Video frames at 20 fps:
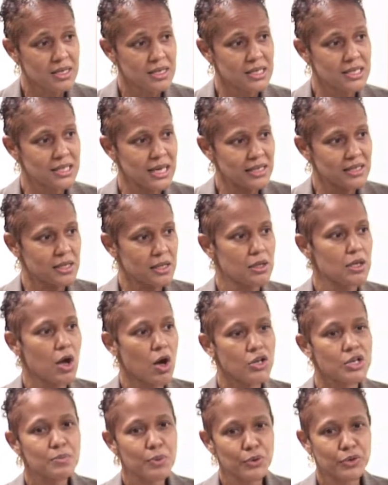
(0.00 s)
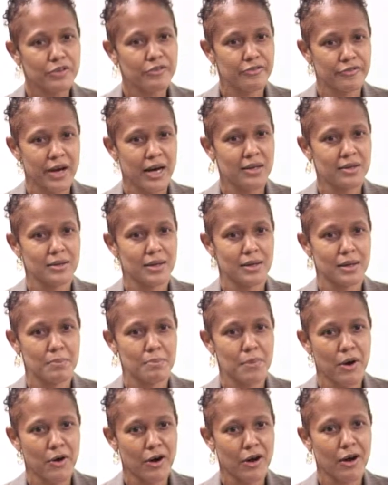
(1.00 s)
says a lot about the fact that
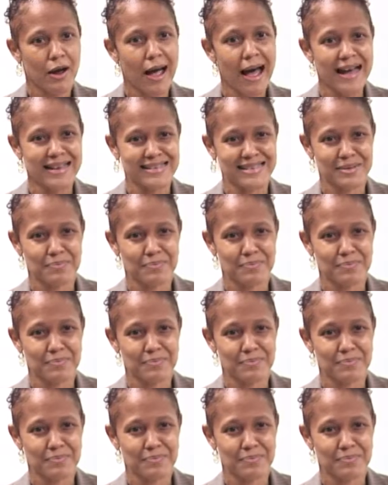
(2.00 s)
America had